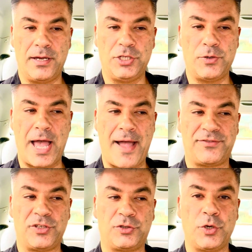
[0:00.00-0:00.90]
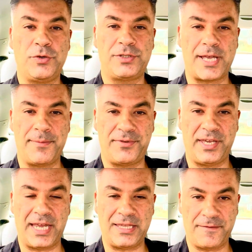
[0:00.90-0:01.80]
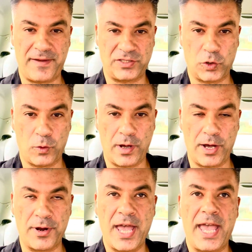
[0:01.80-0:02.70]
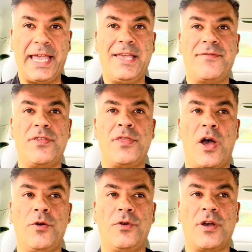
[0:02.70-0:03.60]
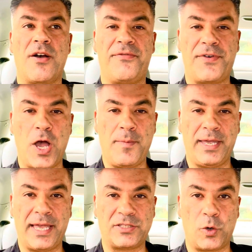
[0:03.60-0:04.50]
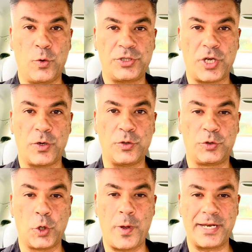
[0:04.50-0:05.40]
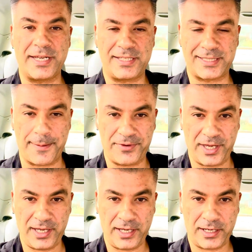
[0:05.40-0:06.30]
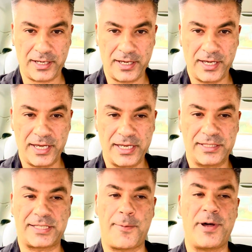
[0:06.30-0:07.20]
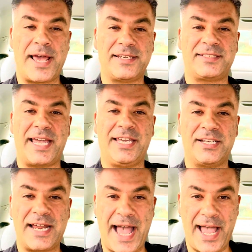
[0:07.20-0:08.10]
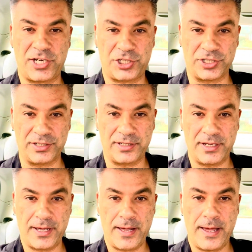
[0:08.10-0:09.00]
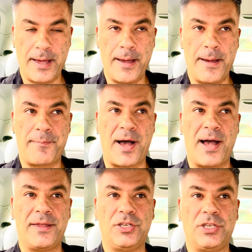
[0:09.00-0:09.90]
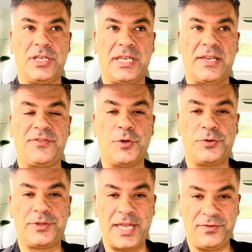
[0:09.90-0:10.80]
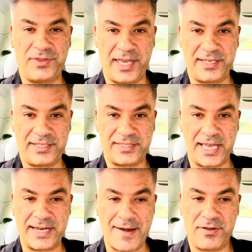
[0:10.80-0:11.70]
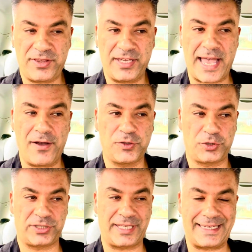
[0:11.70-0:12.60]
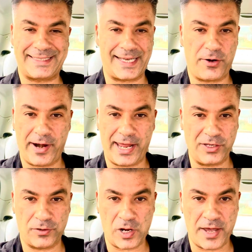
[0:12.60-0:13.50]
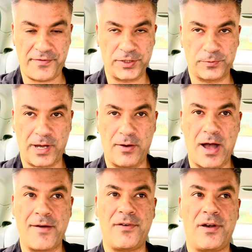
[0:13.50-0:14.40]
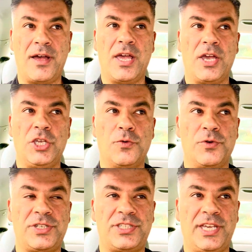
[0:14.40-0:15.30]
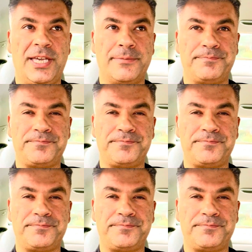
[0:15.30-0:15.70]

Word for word: you have to do something in the physical world. Even though affirming is also doing something, someone has taken action. But if you did this, then everything else will just accelerate in your life as well. You will see